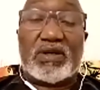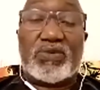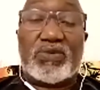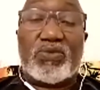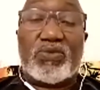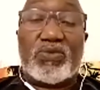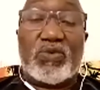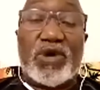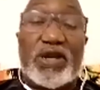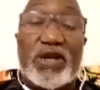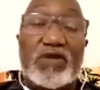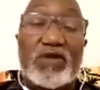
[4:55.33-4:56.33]
went
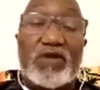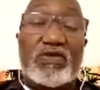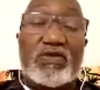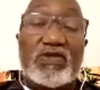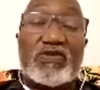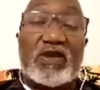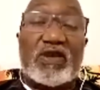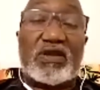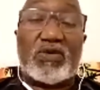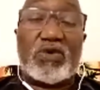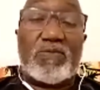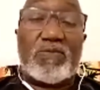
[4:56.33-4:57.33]
into the center on a
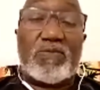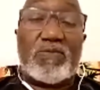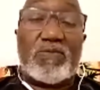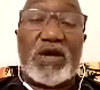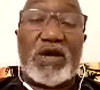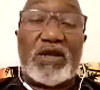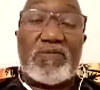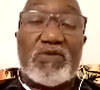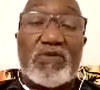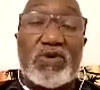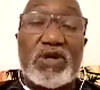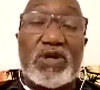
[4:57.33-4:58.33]
Monday
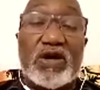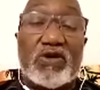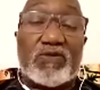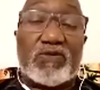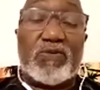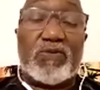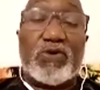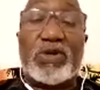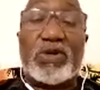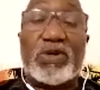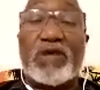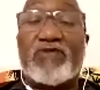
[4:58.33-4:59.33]
morning. I was pulled up
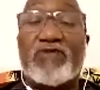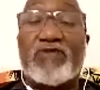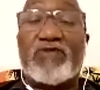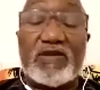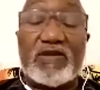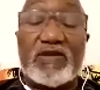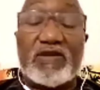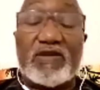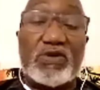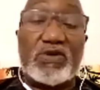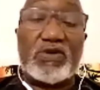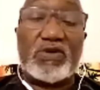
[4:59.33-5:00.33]
for an interview,
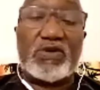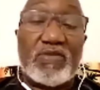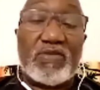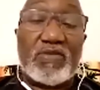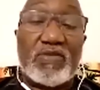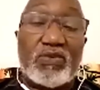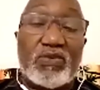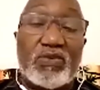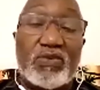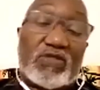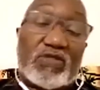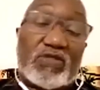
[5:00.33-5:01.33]
which I
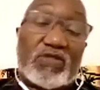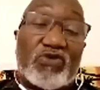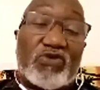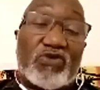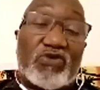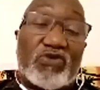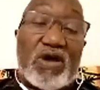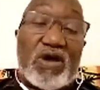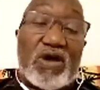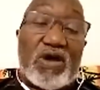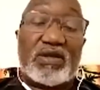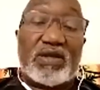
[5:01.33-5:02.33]
thought was all right.
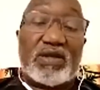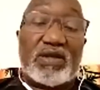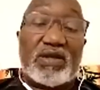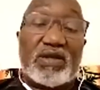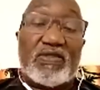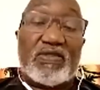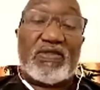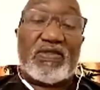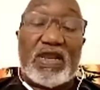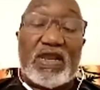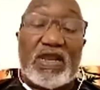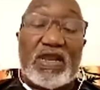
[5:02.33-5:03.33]
And then the next
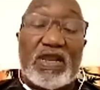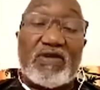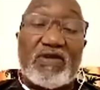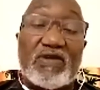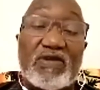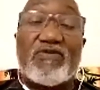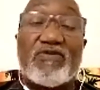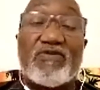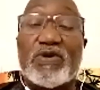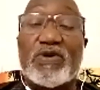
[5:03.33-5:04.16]
day, a different person